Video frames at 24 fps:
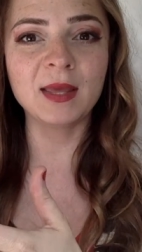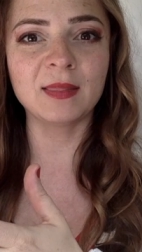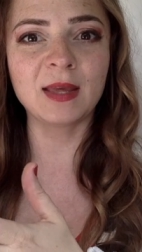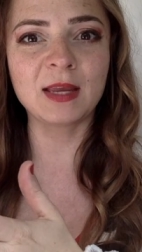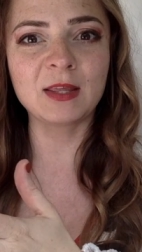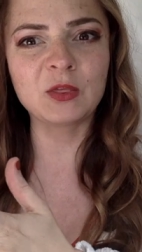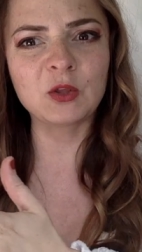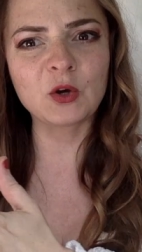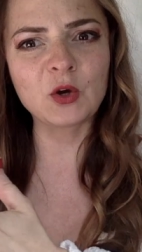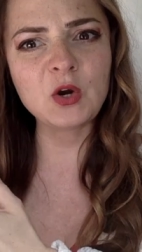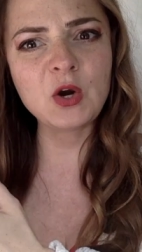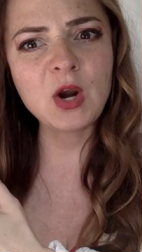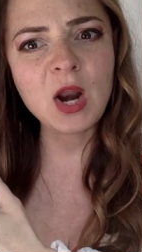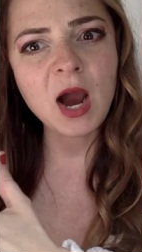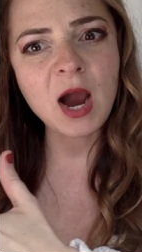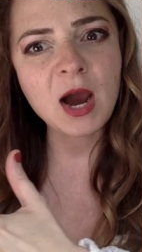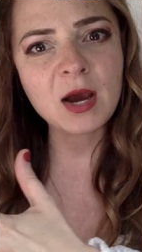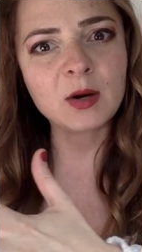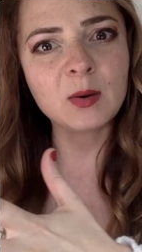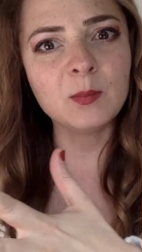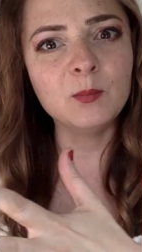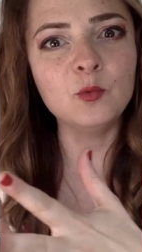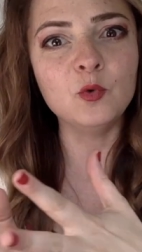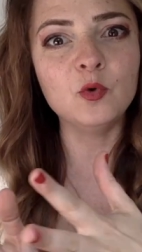like they're
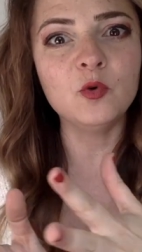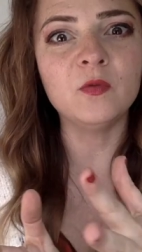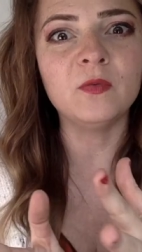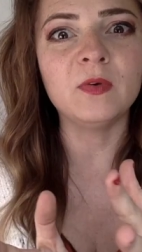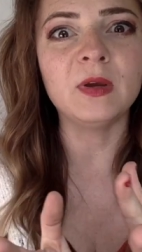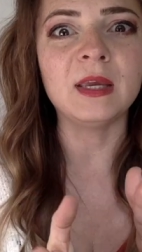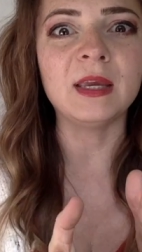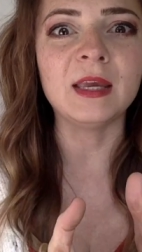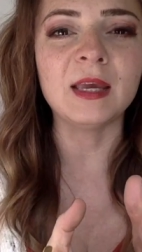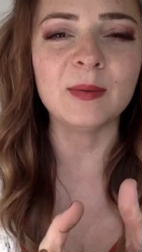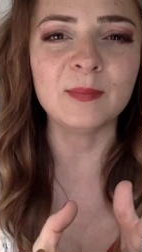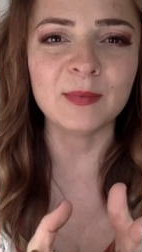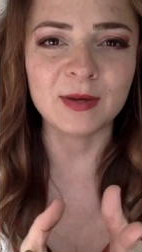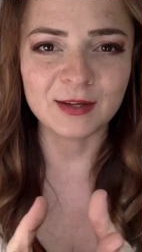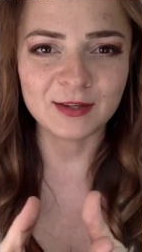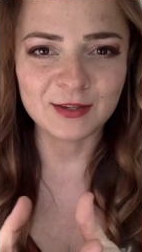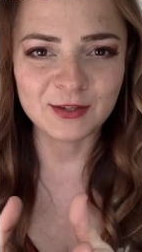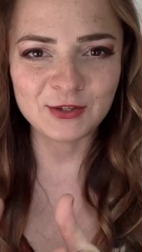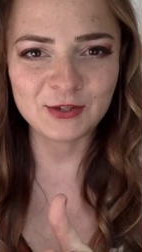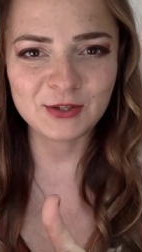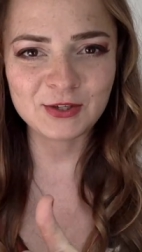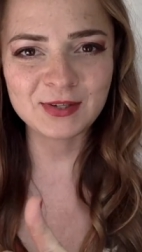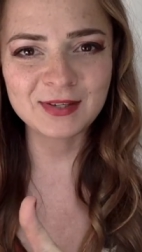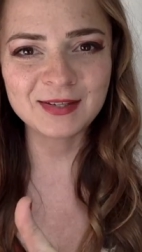not a moving
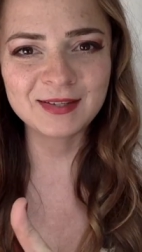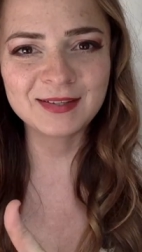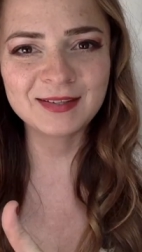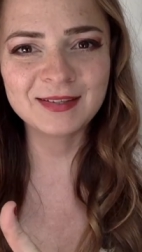image,